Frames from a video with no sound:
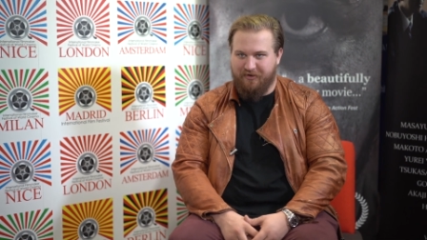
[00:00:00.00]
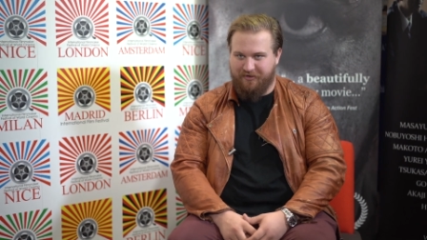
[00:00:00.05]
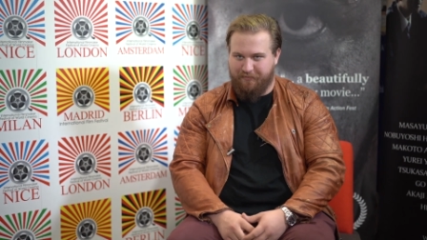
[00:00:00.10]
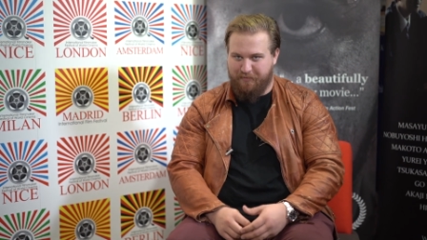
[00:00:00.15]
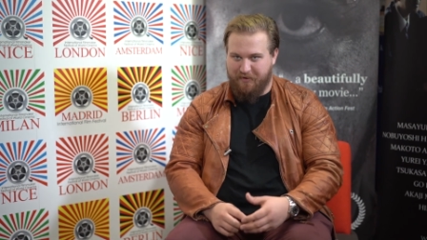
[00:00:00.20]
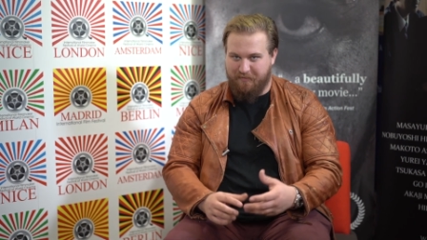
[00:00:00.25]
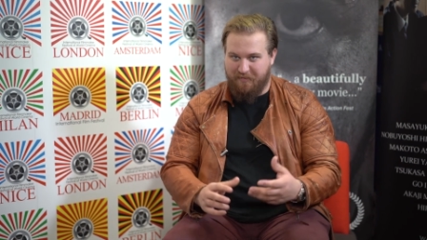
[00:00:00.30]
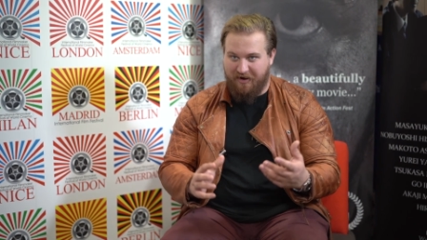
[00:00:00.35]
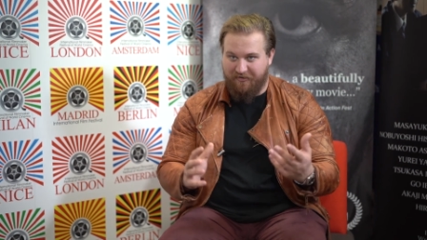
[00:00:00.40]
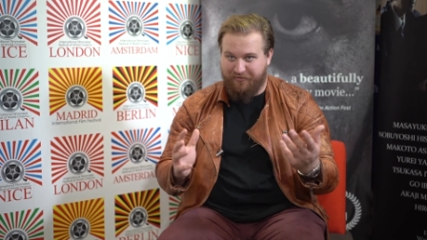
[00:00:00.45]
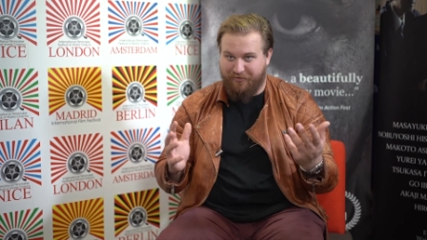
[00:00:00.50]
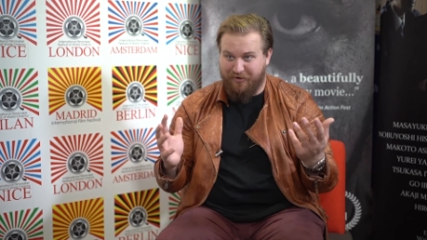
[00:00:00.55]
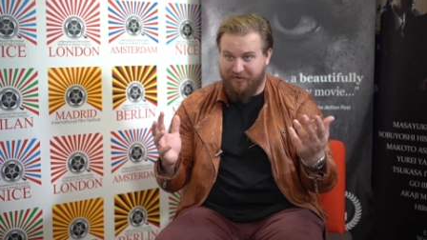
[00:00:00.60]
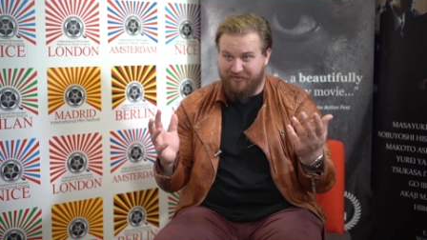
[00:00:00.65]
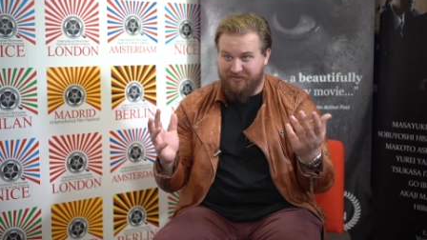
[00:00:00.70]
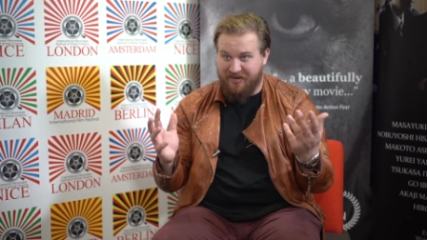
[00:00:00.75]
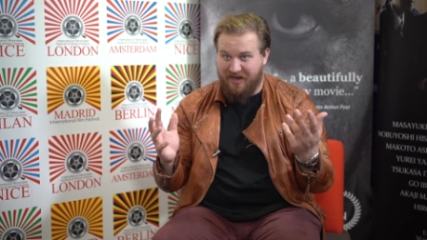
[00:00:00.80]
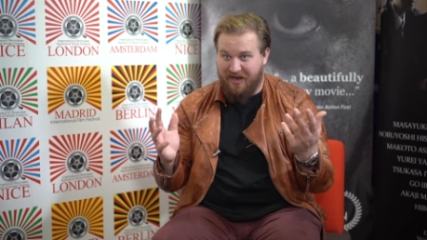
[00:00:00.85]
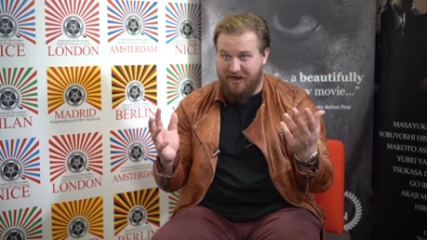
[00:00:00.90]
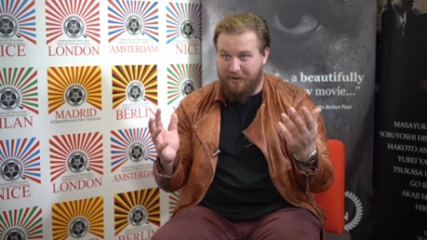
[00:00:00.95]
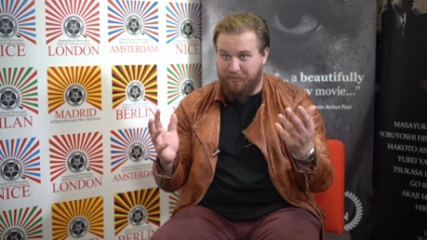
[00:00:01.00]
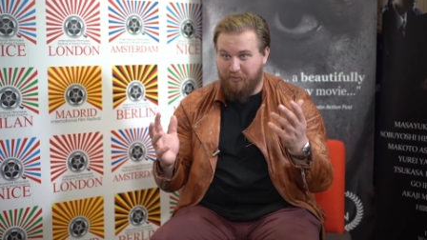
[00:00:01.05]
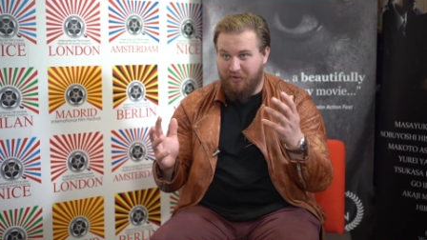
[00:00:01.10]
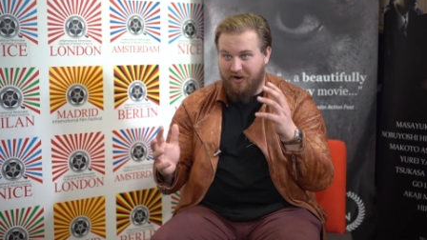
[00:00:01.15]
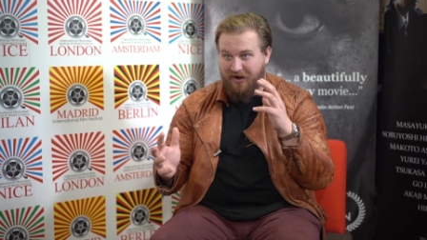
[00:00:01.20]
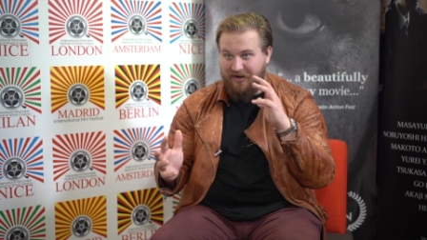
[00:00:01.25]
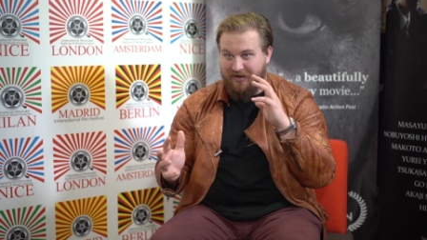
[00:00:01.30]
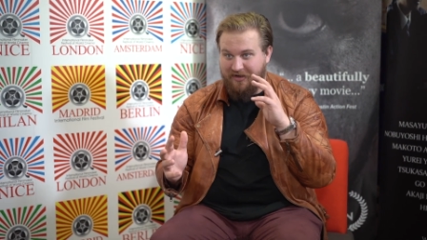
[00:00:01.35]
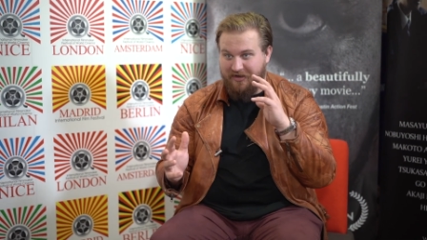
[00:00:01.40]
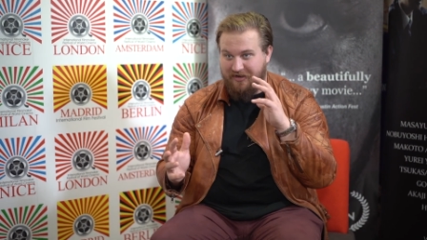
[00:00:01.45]
It's been my first time
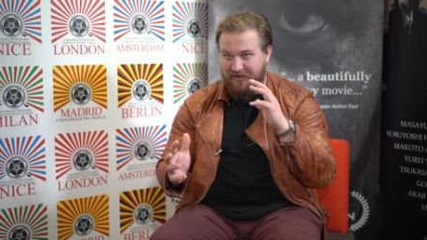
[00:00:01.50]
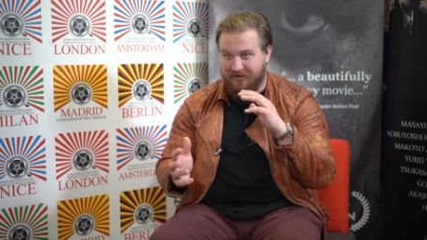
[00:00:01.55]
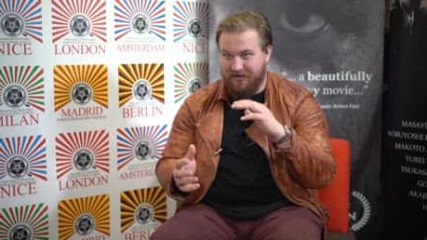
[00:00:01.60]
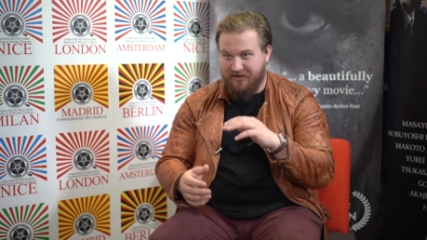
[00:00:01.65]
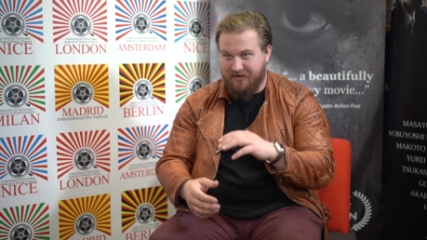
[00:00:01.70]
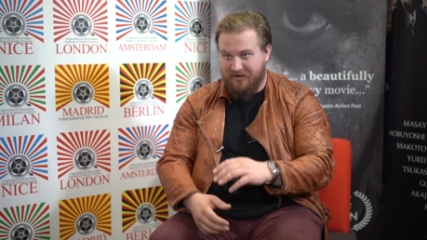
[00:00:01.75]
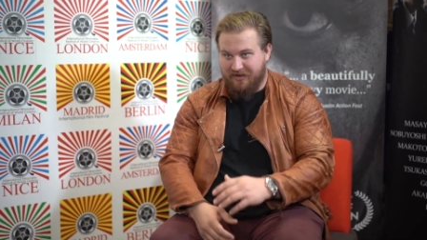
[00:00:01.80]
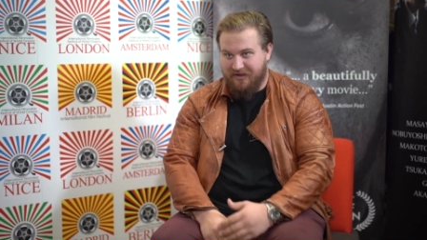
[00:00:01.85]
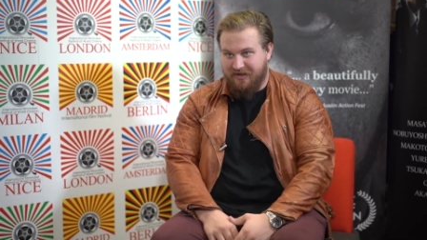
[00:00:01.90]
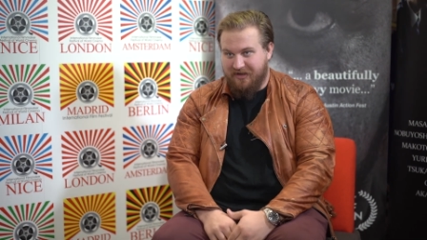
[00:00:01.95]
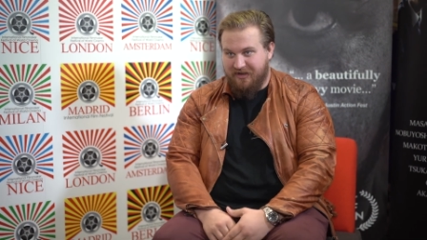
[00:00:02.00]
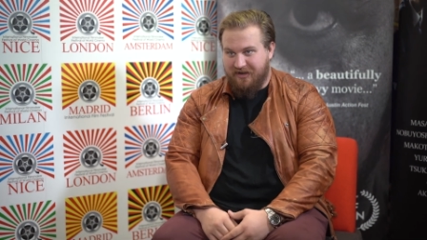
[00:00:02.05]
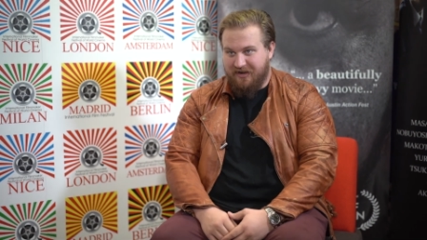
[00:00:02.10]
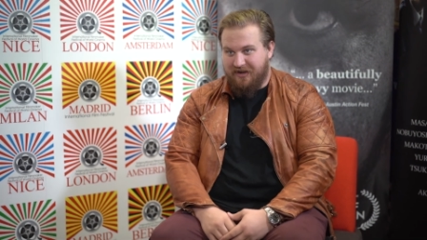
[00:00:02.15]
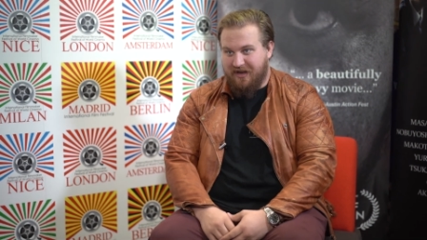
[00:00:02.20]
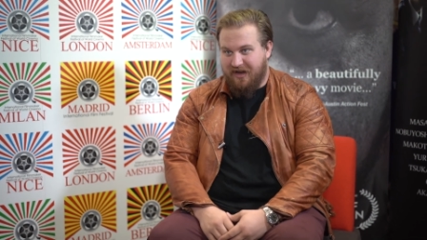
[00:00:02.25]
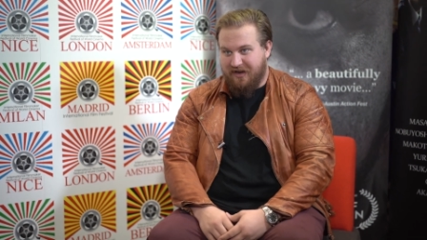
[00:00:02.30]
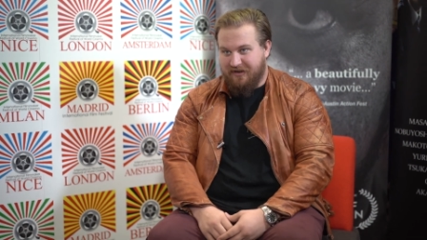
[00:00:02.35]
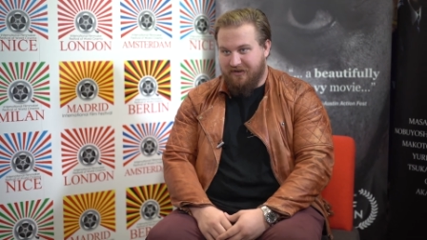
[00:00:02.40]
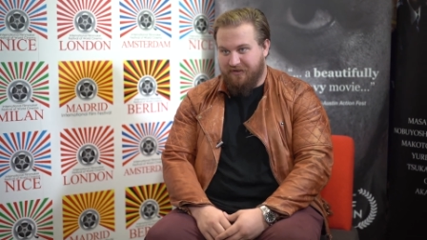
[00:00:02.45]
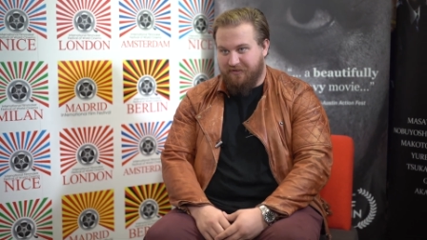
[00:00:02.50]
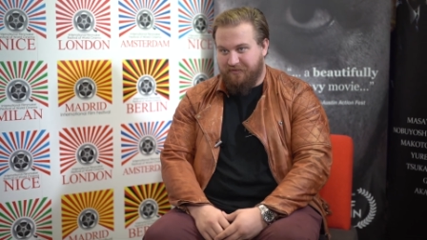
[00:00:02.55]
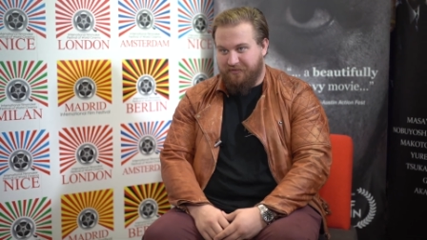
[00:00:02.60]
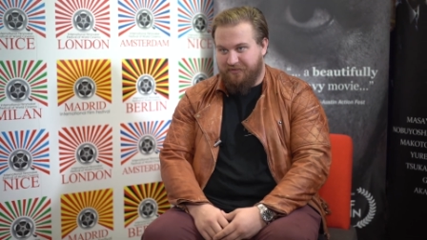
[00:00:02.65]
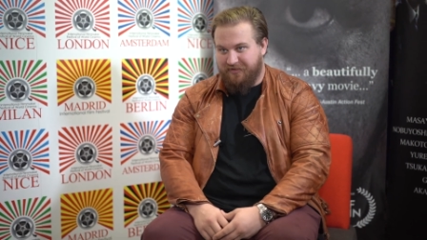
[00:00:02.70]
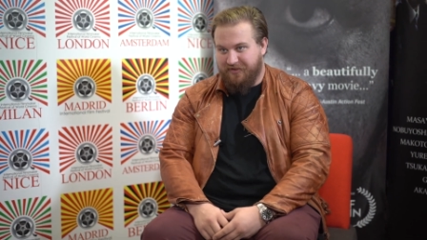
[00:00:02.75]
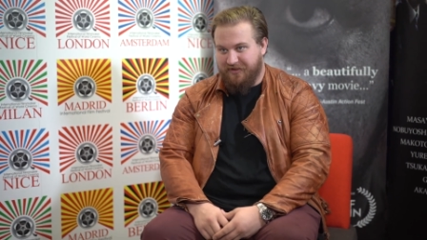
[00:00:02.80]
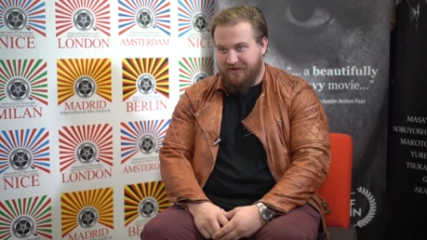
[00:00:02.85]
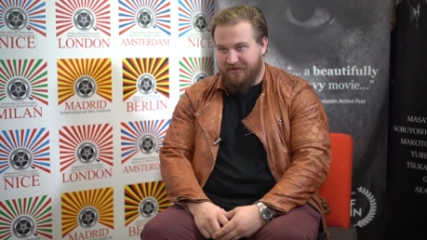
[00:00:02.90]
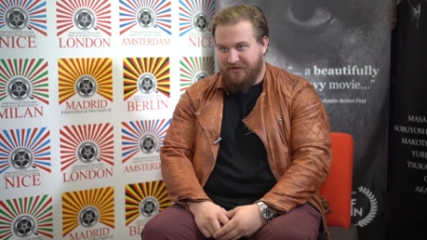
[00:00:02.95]
where I can kind
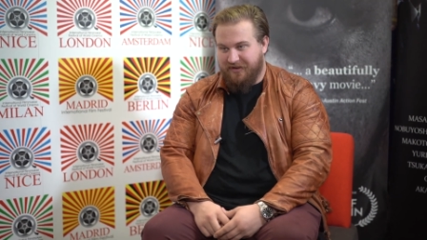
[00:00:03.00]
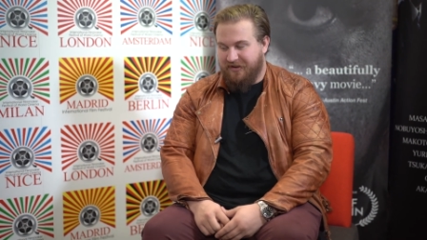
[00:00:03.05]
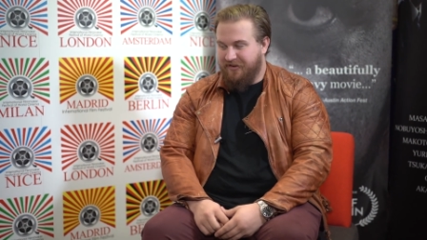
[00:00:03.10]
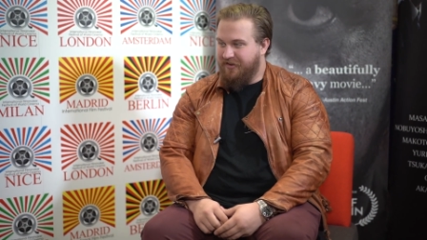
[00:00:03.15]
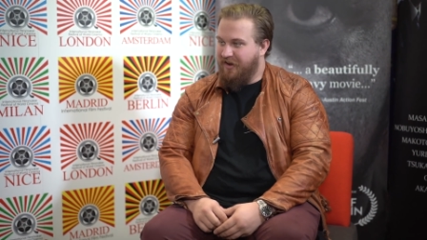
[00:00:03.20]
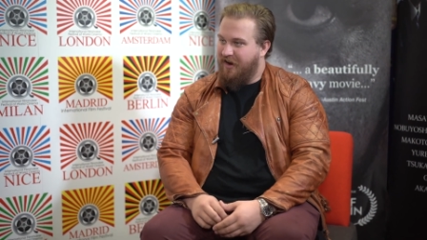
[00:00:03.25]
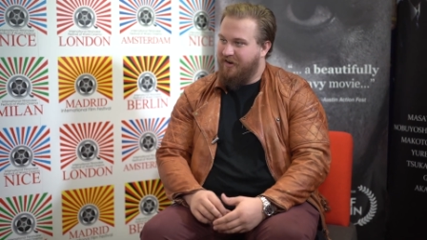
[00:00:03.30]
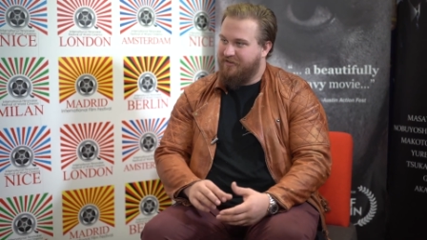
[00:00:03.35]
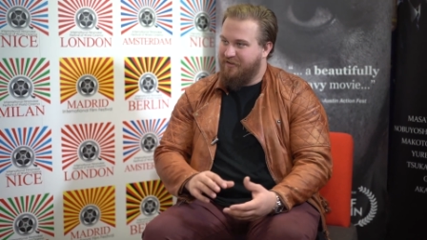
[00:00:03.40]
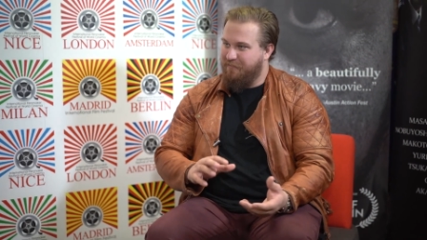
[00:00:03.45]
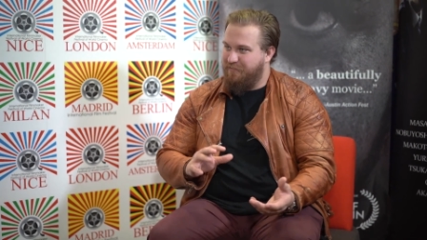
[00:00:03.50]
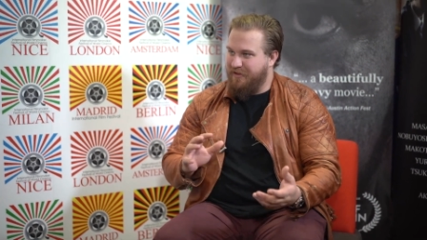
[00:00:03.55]
of talk to